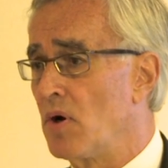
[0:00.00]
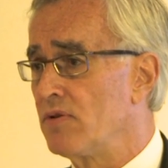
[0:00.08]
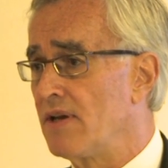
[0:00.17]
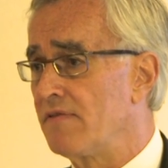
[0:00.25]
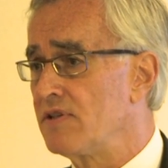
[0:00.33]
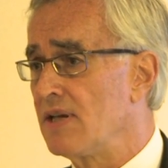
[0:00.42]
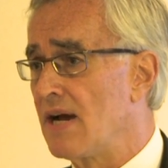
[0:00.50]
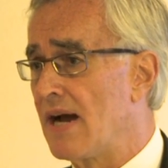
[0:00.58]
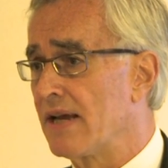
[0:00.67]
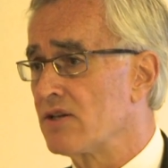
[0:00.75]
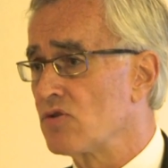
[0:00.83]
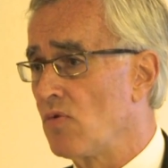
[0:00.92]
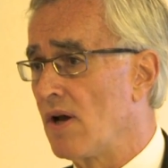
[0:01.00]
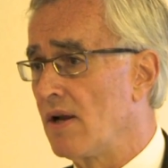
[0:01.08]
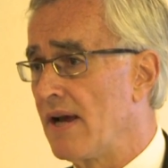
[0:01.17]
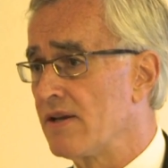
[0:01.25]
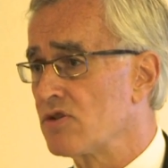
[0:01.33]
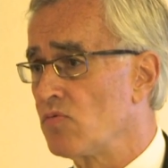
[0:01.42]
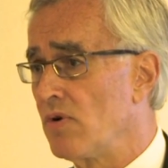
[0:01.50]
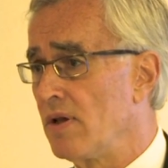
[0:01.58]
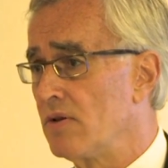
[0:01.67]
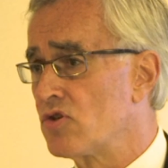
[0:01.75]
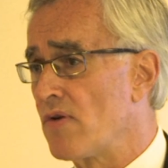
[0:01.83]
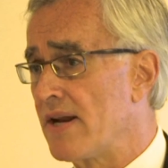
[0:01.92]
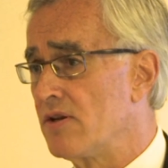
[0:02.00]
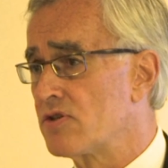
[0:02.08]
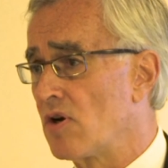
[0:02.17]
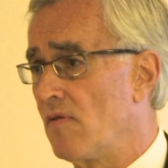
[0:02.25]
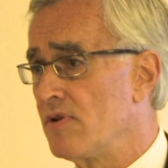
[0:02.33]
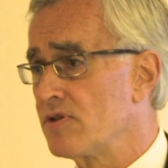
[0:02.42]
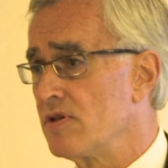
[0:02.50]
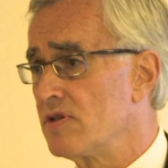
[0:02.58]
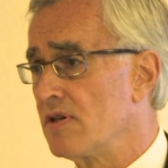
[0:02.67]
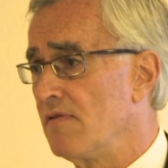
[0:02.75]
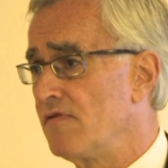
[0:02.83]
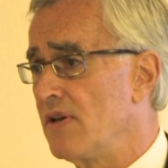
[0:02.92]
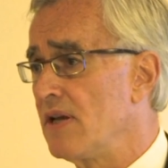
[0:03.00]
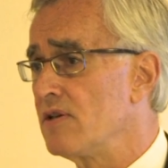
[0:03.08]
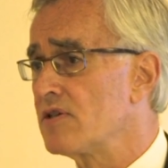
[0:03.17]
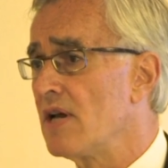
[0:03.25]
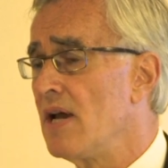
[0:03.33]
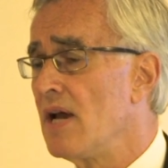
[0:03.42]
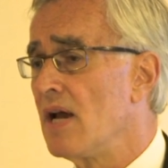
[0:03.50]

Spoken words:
both FDI as well as with trade and services and fees